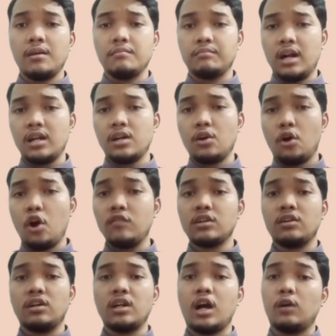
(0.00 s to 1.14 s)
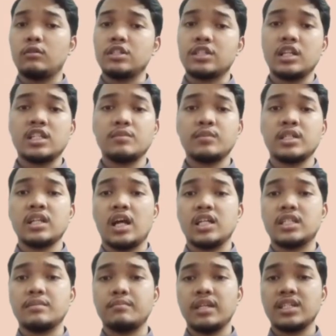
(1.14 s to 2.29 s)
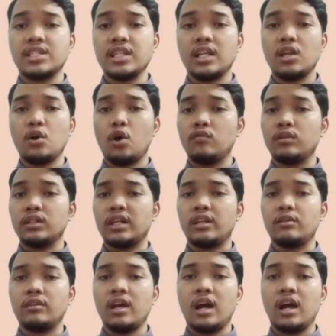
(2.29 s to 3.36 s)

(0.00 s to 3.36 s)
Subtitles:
But overall, our salesman has made sale over than